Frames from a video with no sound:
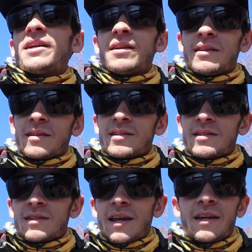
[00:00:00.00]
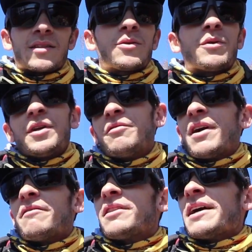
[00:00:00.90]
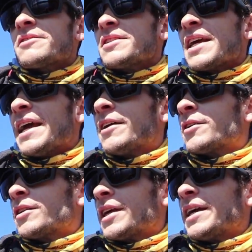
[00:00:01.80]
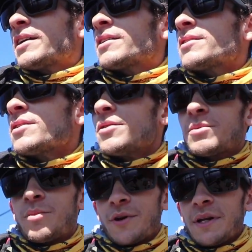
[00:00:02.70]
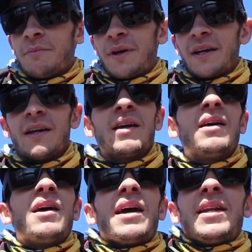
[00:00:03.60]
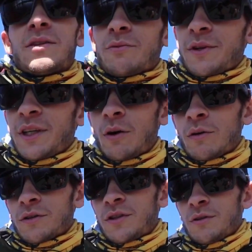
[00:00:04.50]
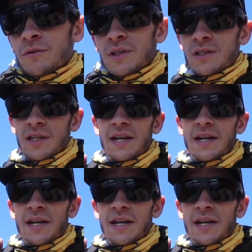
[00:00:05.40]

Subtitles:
that this is a 25,000 acre lake, so it's pretty big, and it's really old too. This is a